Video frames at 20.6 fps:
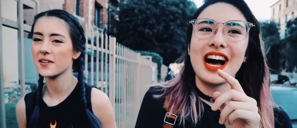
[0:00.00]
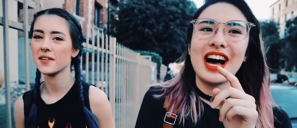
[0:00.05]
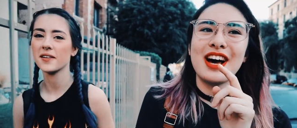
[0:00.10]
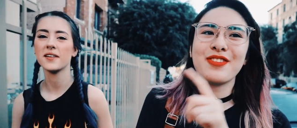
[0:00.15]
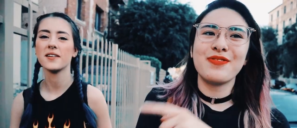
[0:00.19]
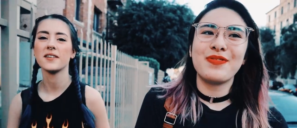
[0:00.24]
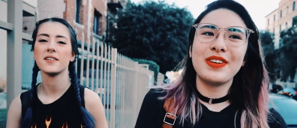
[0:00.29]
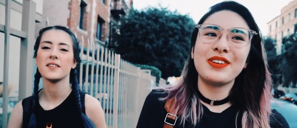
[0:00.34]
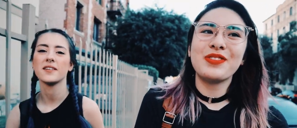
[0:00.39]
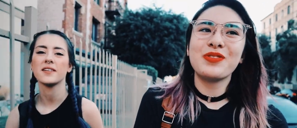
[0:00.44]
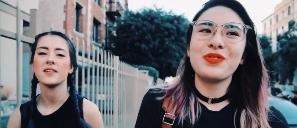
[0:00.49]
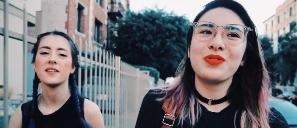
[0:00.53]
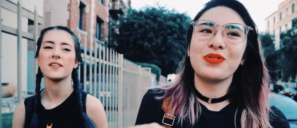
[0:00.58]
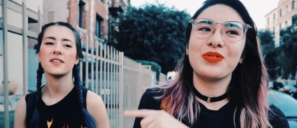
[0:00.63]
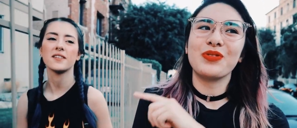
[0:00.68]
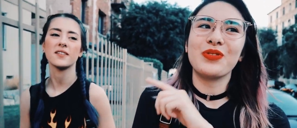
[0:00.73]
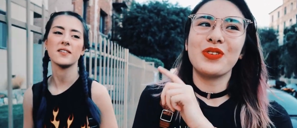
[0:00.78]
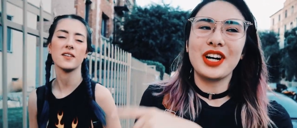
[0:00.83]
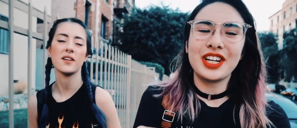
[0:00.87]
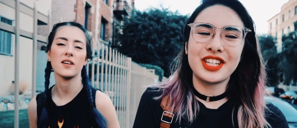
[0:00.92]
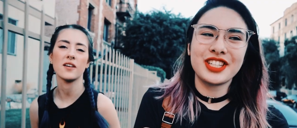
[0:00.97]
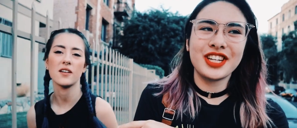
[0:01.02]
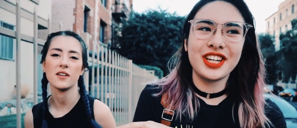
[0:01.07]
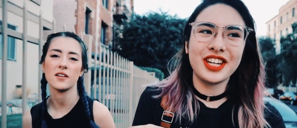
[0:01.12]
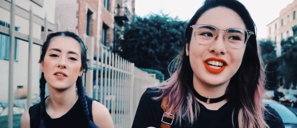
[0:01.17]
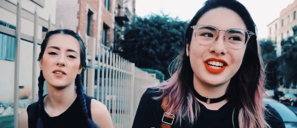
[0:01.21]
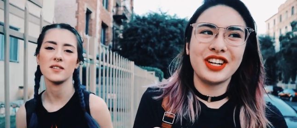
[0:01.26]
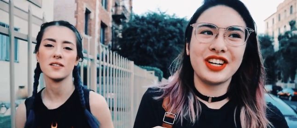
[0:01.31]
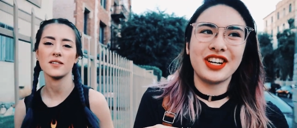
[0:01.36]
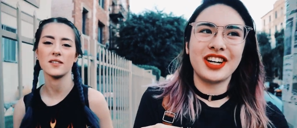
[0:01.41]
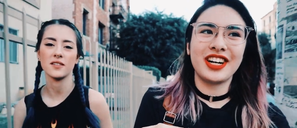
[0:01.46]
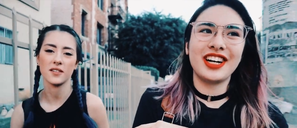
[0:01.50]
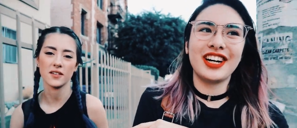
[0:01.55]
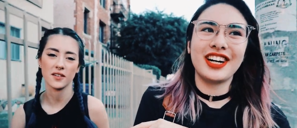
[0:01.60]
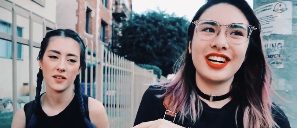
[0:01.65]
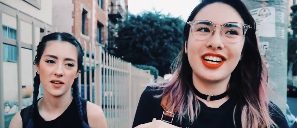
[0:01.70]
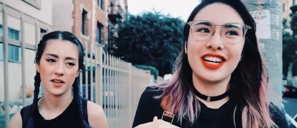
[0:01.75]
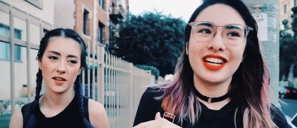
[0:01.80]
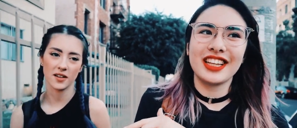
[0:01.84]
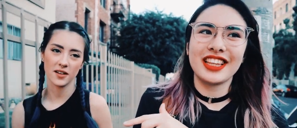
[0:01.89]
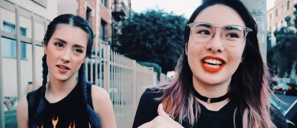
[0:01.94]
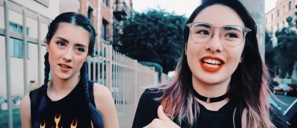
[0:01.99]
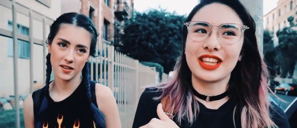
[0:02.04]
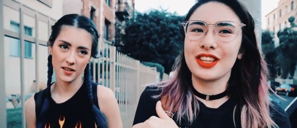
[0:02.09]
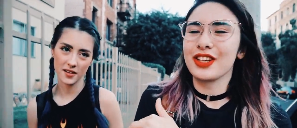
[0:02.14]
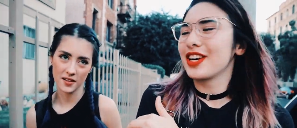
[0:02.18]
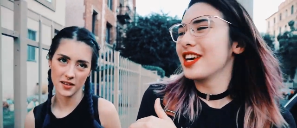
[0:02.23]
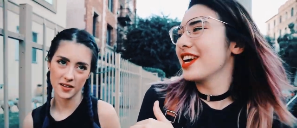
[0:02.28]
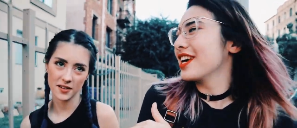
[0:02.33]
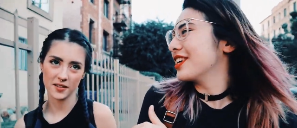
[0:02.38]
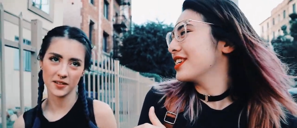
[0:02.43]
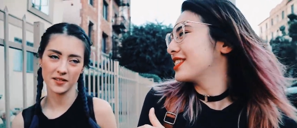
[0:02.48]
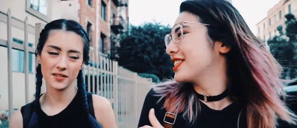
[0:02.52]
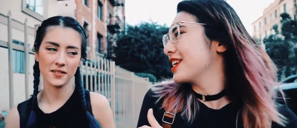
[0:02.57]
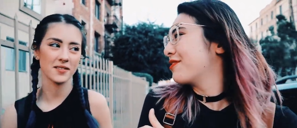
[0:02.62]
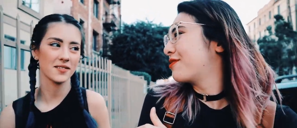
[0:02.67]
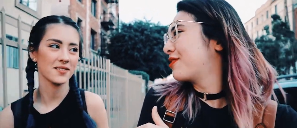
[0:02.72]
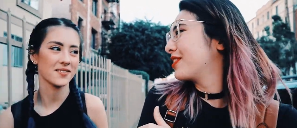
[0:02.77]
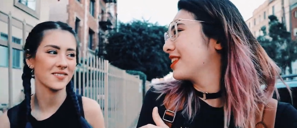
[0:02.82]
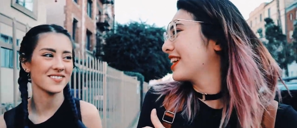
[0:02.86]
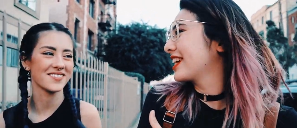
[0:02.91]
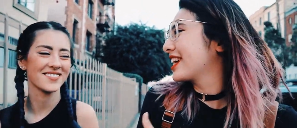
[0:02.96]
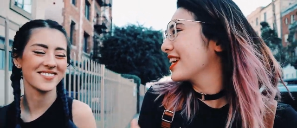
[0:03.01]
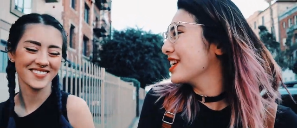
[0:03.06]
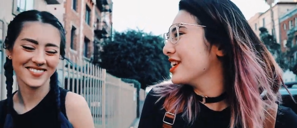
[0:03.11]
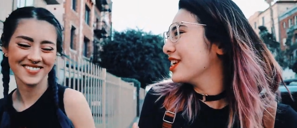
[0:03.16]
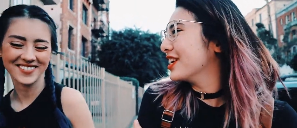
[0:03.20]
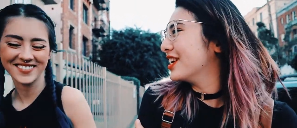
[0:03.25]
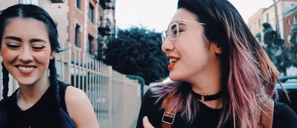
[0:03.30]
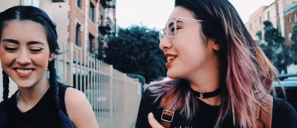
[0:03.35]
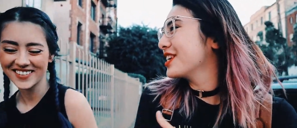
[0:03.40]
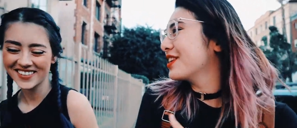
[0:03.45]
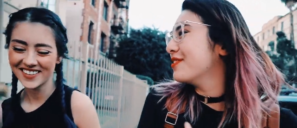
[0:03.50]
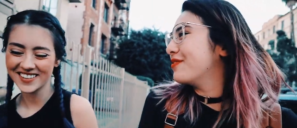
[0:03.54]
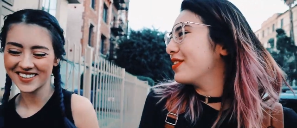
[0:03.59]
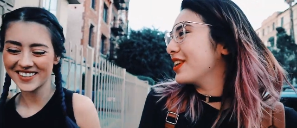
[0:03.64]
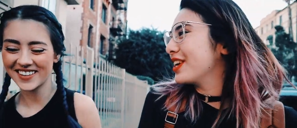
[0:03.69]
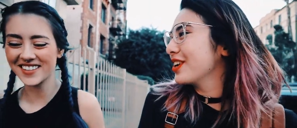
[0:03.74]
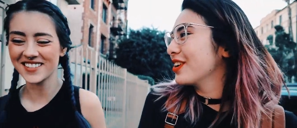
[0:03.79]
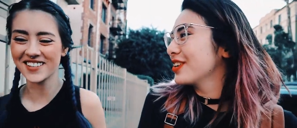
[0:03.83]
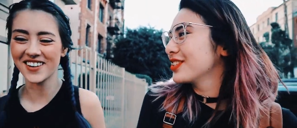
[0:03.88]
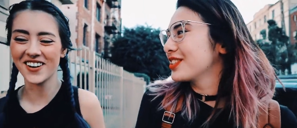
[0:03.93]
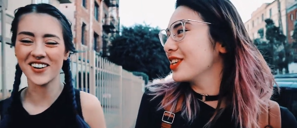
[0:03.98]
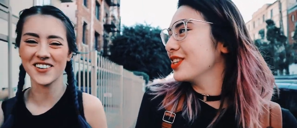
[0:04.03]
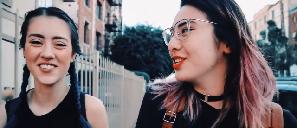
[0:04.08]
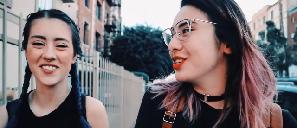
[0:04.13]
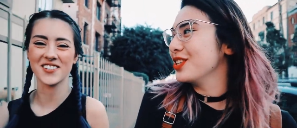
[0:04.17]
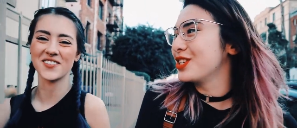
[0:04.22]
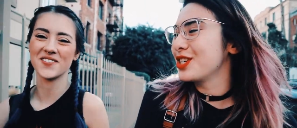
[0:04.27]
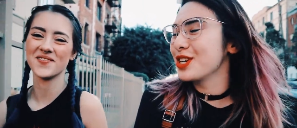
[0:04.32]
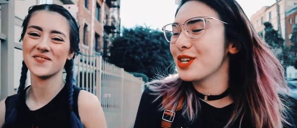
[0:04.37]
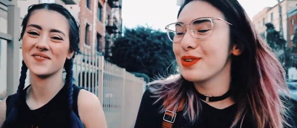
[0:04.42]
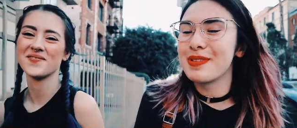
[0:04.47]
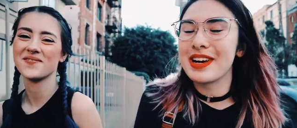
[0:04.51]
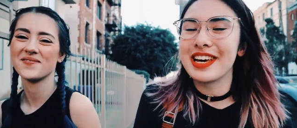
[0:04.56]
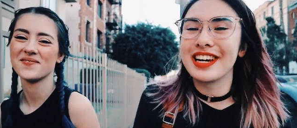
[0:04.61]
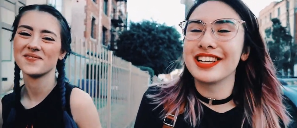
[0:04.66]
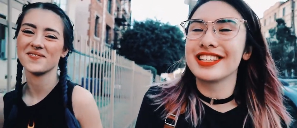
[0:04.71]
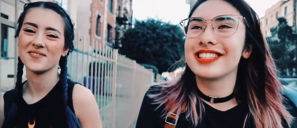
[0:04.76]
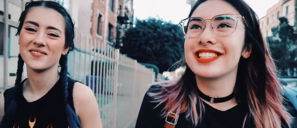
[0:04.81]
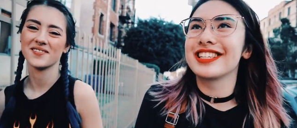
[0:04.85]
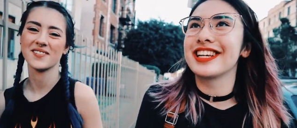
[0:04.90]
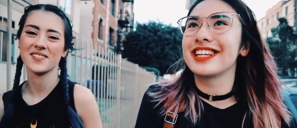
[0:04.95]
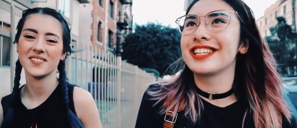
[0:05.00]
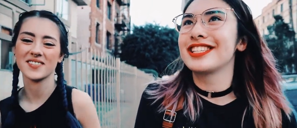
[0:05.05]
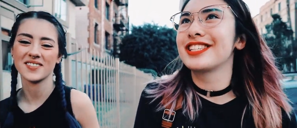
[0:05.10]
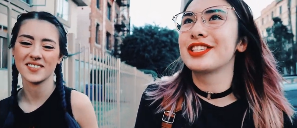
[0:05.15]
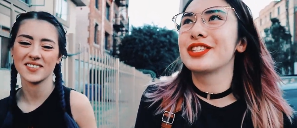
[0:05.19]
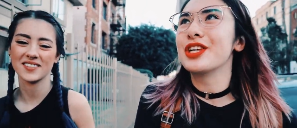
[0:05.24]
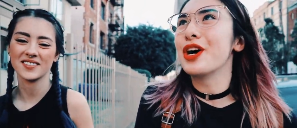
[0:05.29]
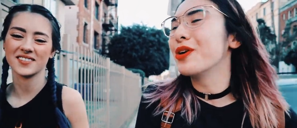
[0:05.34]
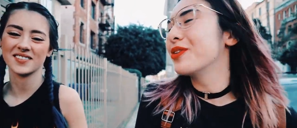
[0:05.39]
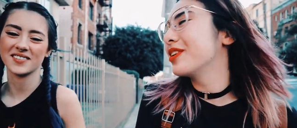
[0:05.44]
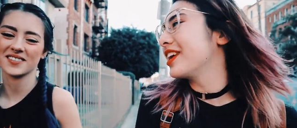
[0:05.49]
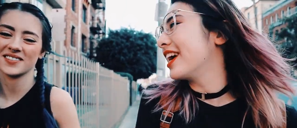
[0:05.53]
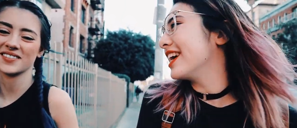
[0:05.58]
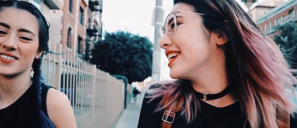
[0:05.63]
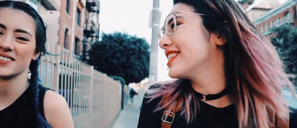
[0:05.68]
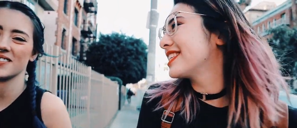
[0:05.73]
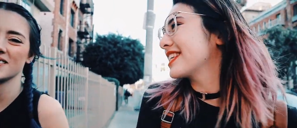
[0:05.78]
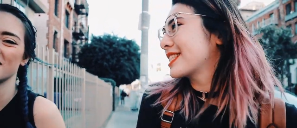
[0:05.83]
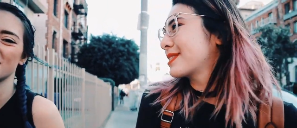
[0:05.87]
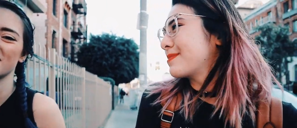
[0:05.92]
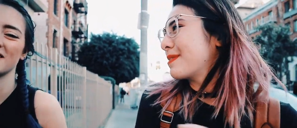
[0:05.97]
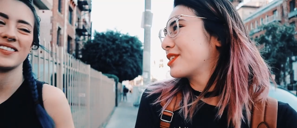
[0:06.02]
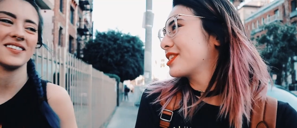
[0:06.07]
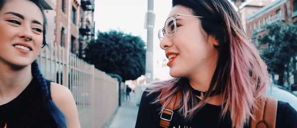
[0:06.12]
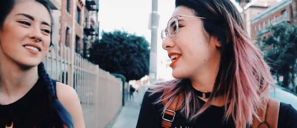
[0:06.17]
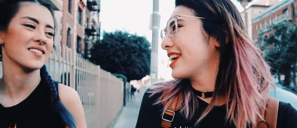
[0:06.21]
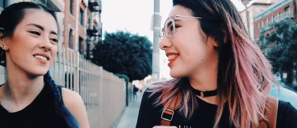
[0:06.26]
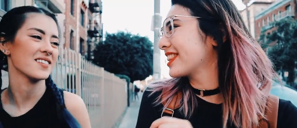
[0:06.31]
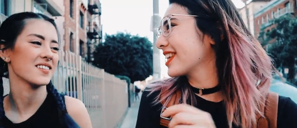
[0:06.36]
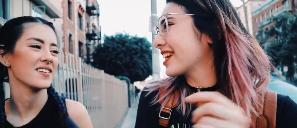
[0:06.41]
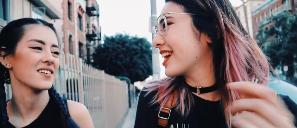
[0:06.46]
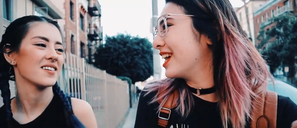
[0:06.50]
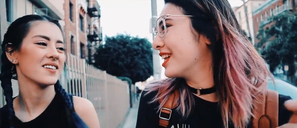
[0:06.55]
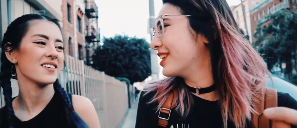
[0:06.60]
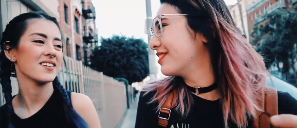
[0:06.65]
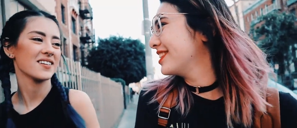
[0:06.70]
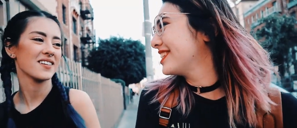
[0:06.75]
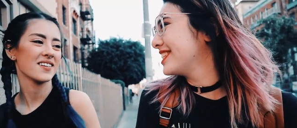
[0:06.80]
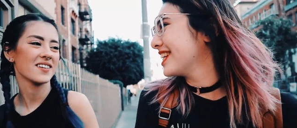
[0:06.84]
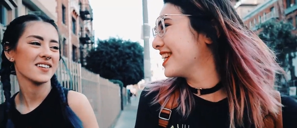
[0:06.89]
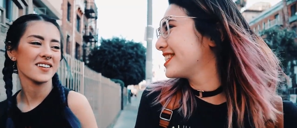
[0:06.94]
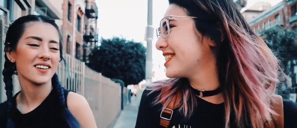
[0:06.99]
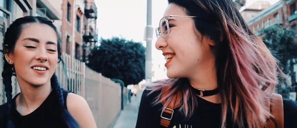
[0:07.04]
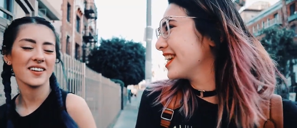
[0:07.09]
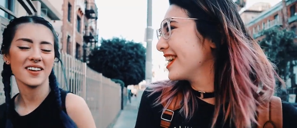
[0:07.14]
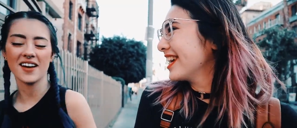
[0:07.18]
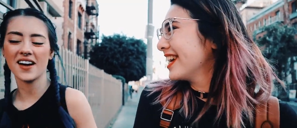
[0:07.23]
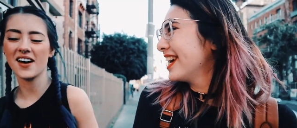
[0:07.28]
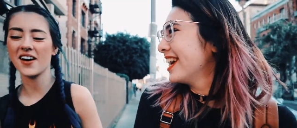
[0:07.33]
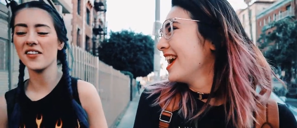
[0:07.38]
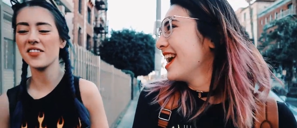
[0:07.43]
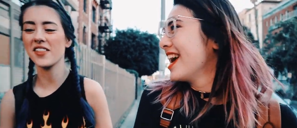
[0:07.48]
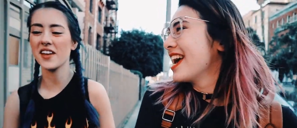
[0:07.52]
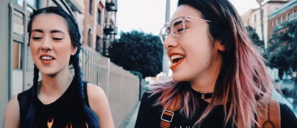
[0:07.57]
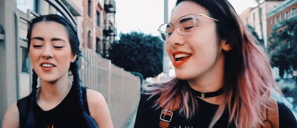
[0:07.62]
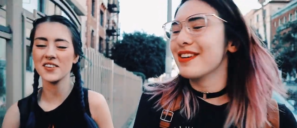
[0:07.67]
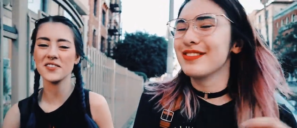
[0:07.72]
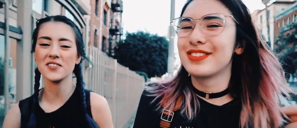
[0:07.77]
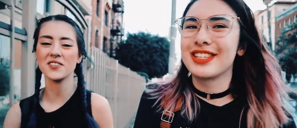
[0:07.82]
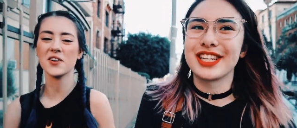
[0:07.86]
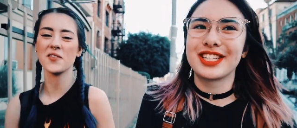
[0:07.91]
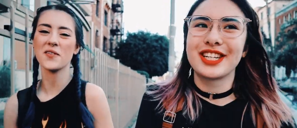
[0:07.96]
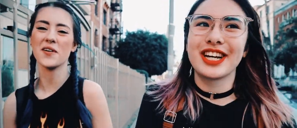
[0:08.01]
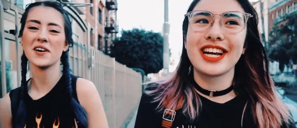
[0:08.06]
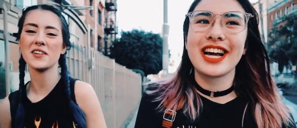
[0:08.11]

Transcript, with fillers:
Speaker 1: I've been watching your, like looking at her stuff for like a year and your videos awesome. on YouTube and it's like so nice, especially like the color retouching. Oh, thank you I'm so such